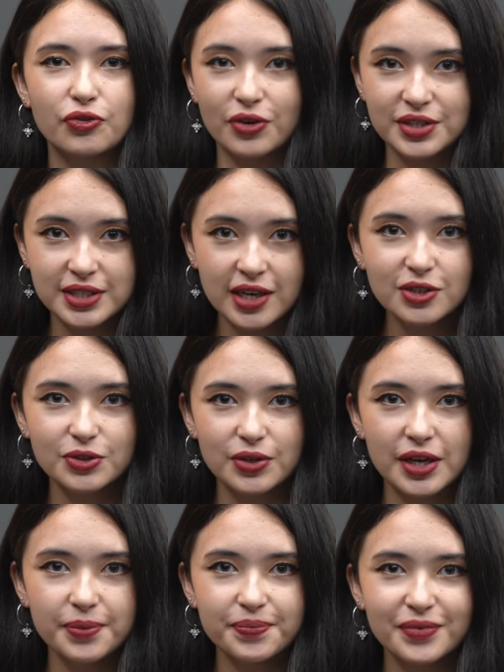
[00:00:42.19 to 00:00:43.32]
for his
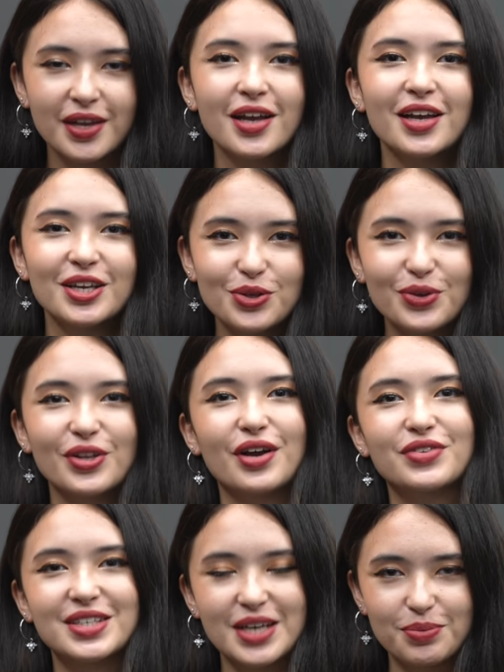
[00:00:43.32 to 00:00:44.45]
country, you will
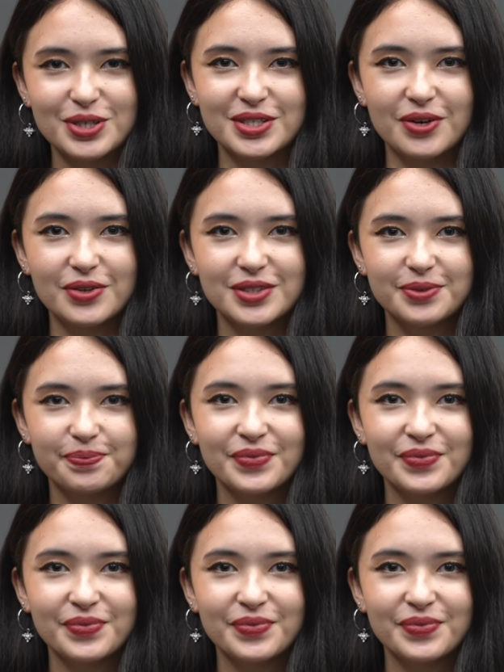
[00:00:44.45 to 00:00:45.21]
love this episode.